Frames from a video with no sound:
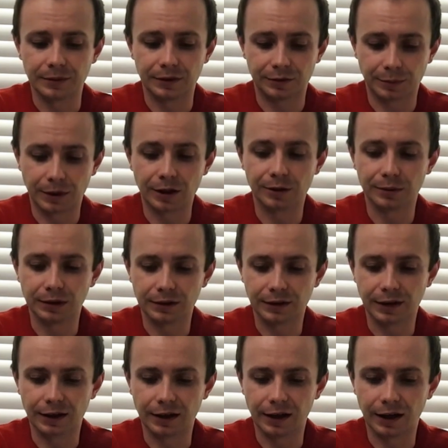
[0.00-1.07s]
Tomorrow will
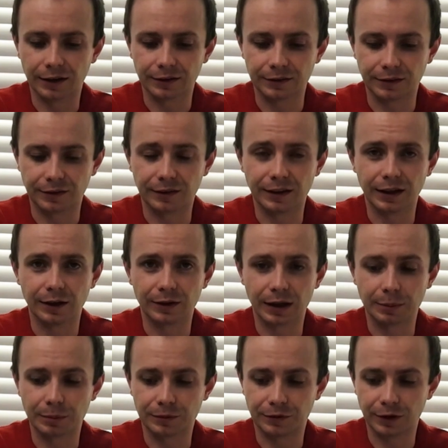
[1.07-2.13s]
tell a lot to see how that
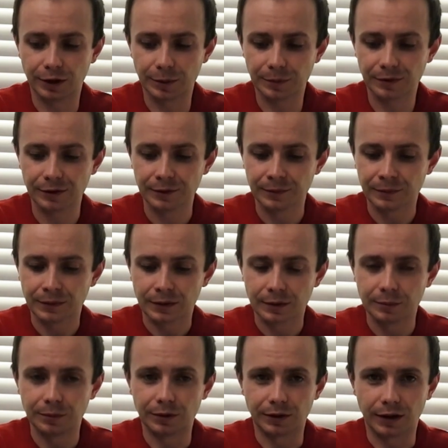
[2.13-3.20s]
performs,
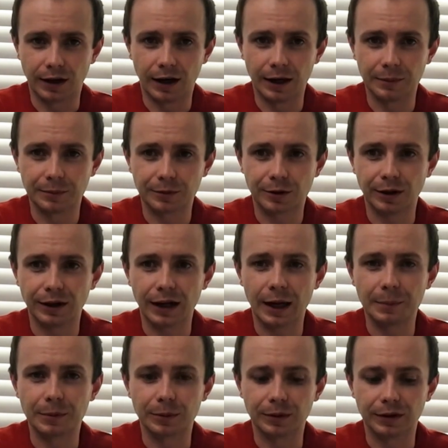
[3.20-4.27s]
but I'm quite
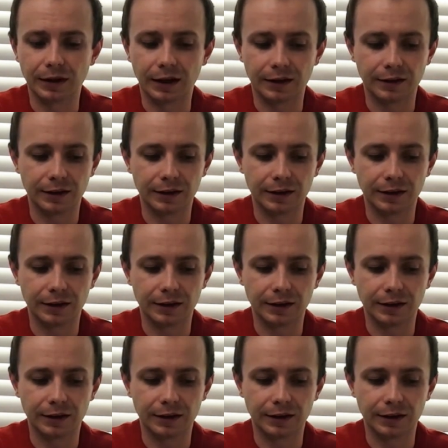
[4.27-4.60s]
happy with that.